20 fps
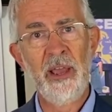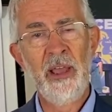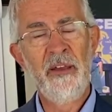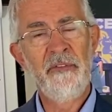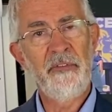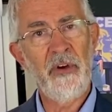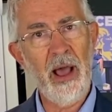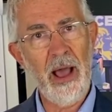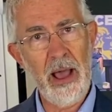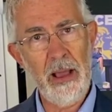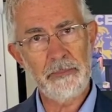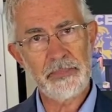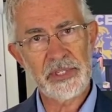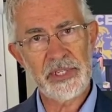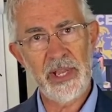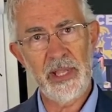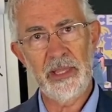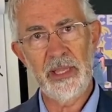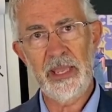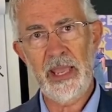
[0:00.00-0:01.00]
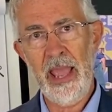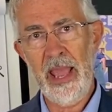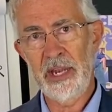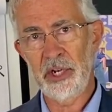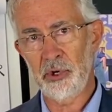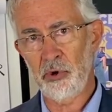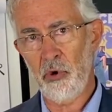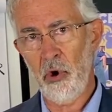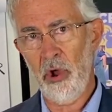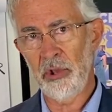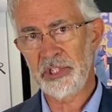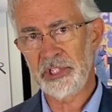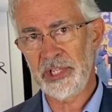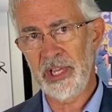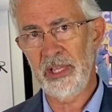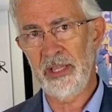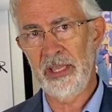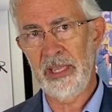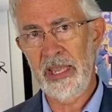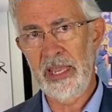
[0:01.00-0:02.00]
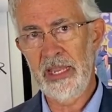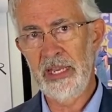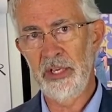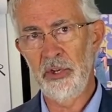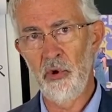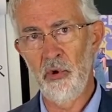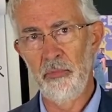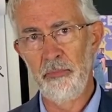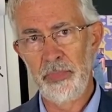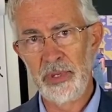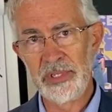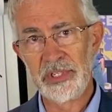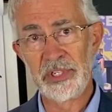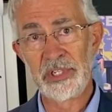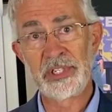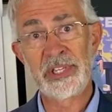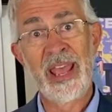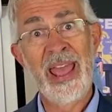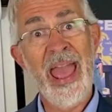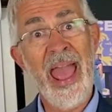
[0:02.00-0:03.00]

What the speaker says: for upselling and cross-selling in your business?